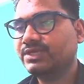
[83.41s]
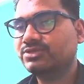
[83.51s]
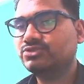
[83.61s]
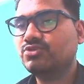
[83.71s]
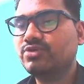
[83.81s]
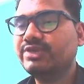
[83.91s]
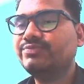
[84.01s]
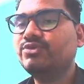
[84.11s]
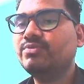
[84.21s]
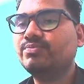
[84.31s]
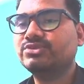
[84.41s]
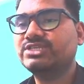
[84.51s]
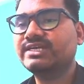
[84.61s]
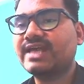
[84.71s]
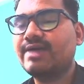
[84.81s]
So if your
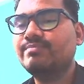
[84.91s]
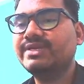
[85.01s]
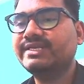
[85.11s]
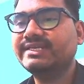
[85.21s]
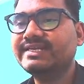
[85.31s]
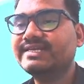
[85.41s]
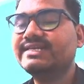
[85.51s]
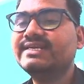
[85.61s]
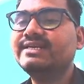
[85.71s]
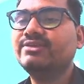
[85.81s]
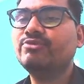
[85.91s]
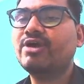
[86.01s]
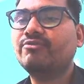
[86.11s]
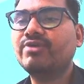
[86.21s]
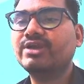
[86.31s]
project have been created, you are
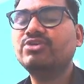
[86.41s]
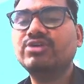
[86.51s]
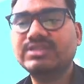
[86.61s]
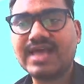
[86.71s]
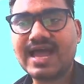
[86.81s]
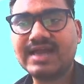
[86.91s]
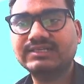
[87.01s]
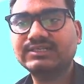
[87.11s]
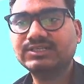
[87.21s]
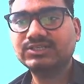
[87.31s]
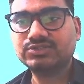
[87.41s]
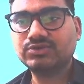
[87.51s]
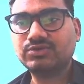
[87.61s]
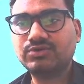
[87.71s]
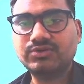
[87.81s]
working on that,
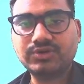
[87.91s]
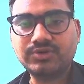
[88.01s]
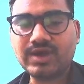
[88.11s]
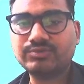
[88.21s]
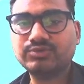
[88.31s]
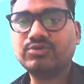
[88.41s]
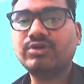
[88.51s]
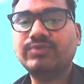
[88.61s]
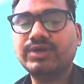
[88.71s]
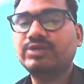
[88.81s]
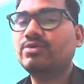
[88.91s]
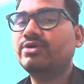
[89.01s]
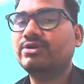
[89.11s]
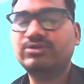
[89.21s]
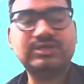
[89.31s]
so you have to not worry about
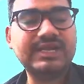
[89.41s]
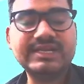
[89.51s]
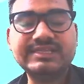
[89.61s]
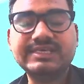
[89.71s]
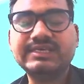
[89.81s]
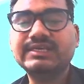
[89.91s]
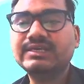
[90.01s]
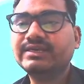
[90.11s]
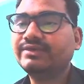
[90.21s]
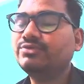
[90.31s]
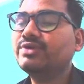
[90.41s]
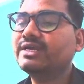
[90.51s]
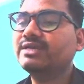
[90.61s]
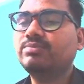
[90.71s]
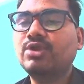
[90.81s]
anything. You can
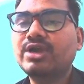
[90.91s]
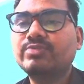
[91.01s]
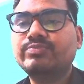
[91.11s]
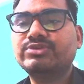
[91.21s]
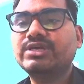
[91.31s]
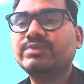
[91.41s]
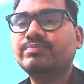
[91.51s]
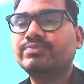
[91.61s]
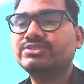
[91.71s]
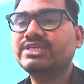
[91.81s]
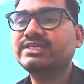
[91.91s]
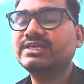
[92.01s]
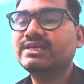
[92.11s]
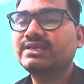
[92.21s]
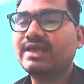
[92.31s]
deploy your project,
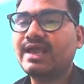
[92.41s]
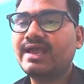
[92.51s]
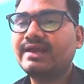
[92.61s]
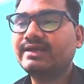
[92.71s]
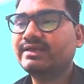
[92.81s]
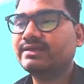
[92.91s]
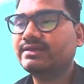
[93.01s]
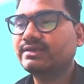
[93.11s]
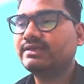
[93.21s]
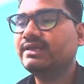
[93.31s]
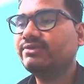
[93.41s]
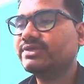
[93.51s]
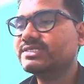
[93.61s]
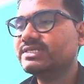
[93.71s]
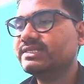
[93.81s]
and here you
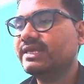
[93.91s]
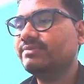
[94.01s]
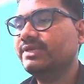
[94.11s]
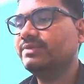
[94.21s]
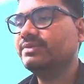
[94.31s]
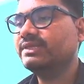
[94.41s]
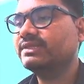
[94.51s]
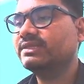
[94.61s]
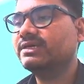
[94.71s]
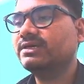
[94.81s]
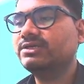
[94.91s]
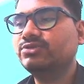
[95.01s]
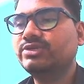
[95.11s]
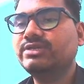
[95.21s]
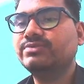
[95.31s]
can see they have given the
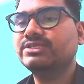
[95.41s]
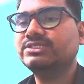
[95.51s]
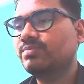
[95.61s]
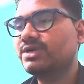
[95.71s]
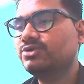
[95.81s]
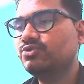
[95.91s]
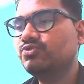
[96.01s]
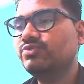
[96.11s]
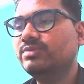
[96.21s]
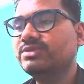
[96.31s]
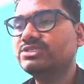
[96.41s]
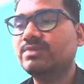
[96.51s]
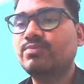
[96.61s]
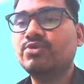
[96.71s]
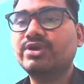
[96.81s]
Unity version. PUN2 will be
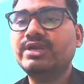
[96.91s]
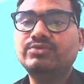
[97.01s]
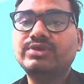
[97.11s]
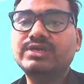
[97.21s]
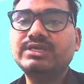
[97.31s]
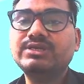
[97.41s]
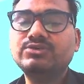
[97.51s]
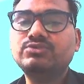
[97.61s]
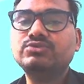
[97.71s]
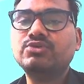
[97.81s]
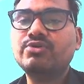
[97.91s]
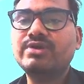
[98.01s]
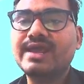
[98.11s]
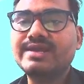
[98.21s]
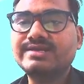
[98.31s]
supported Unity
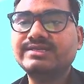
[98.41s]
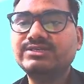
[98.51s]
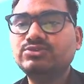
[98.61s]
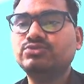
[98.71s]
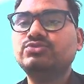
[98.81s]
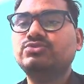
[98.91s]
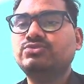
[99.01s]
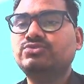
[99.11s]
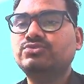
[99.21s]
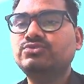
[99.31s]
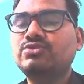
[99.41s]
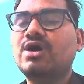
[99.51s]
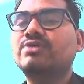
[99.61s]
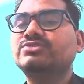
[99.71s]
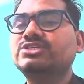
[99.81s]
2019 to
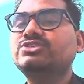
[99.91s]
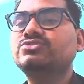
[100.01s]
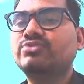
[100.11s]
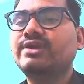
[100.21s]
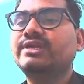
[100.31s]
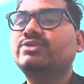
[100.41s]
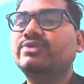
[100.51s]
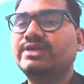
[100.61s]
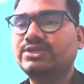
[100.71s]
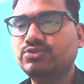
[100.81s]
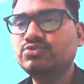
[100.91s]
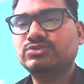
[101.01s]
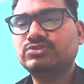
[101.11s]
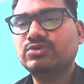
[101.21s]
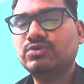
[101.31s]
2022.
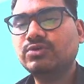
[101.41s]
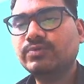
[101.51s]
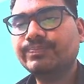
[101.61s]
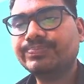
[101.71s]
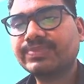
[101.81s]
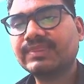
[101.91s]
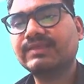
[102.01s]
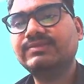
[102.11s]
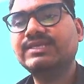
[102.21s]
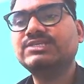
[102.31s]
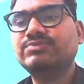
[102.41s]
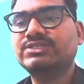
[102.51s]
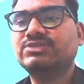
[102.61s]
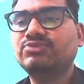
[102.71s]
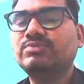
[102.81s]
So this
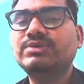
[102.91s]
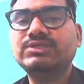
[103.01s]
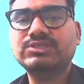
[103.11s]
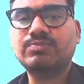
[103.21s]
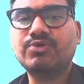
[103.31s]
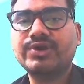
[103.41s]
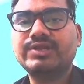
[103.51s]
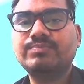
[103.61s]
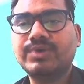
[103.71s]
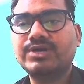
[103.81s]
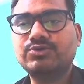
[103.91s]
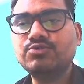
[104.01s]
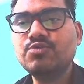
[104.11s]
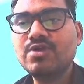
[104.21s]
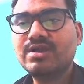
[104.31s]
version will be supported in
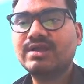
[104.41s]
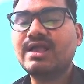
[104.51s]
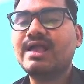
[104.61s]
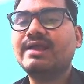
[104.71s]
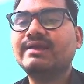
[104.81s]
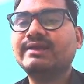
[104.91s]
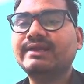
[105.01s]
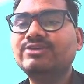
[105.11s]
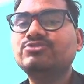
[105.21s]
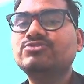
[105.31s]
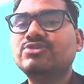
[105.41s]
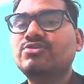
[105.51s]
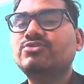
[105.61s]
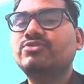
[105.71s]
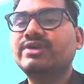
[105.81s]
PUN2, and in
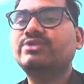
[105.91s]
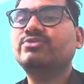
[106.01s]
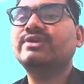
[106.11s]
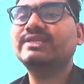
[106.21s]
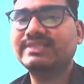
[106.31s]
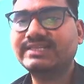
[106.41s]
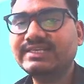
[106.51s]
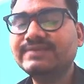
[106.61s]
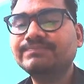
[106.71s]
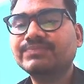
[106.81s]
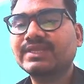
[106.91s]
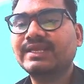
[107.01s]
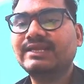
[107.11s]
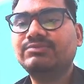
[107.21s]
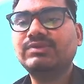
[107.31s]
2023
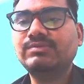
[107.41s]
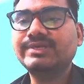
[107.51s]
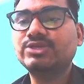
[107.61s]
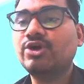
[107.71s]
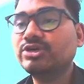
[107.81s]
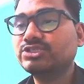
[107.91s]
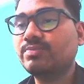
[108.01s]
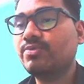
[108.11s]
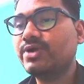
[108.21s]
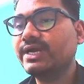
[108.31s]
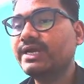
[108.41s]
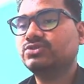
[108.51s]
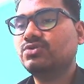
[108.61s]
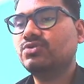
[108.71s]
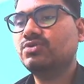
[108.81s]
it will be not supported.
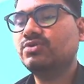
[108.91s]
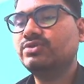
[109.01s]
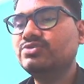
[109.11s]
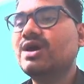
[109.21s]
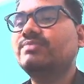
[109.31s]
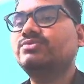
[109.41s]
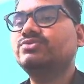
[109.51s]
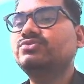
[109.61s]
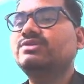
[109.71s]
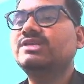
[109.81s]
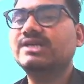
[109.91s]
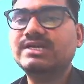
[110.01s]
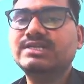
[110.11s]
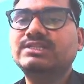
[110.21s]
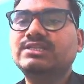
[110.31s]
So you have to
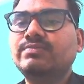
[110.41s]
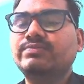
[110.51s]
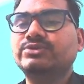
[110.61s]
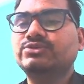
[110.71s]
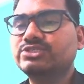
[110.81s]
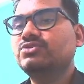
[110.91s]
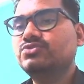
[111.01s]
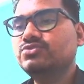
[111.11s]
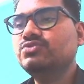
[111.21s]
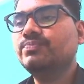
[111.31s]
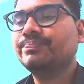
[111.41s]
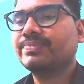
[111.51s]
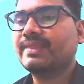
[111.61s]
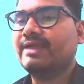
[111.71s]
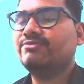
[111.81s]
learn the Fusion 2.
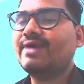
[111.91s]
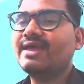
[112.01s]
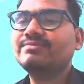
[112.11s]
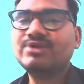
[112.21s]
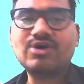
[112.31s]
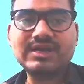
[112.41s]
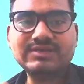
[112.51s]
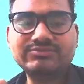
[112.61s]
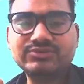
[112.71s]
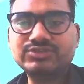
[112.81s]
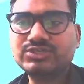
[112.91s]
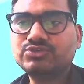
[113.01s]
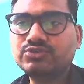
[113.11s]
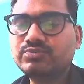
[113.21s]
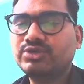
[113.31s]
And why I'm calling Fusion
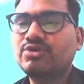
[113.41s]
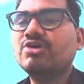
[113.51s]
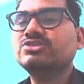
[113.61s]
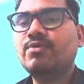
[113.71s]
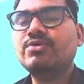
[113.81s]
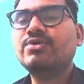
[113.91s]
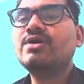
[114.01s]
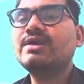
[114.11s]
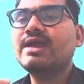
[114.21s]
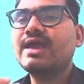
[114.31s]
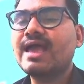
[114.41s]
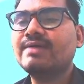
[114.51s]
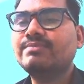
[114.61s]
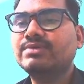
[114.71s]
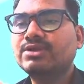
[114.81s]
2, because Photon
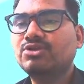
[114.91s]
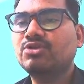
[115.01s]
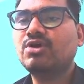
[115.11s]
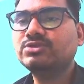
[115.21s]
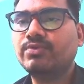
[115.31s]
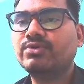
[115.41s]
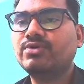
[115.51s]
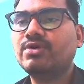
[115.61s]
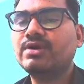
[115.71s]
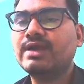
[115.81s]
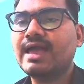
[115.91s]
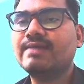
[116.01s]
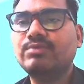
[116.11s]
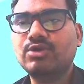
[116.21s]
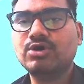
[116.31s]
have
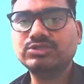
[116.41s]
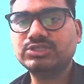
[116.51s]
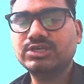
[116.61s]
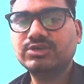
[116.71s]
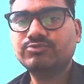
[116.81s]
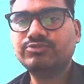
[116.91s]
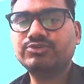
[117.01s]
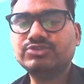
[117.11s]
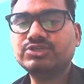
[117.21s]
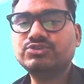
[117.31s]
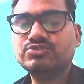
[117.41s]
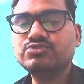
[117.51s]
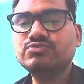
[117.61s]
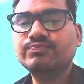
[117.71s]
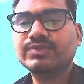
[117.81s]
launched Fusion
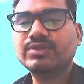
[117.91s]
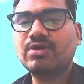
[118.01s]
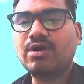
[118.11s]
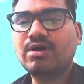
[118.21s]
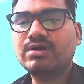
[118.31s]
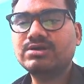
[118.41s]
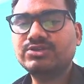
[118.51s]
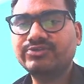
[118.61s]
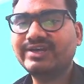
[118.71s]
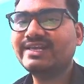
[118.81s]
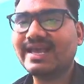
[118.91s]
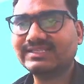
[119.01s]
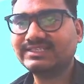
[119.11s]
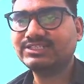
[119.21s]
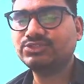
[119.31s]
2 on Unity
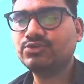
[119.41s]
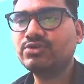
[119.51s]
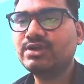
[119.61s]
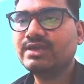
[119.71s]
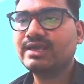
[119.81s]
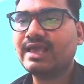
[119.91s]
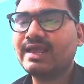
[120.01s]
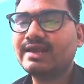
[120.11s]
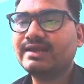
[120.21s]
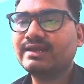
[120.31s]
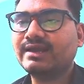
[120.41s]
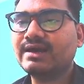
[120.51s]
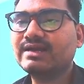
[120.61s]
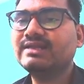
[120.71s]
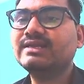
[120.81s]
Asset Store, and
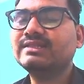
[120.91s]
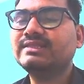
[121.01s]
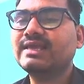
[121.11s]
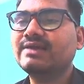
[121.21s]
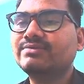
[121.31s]
earlier they have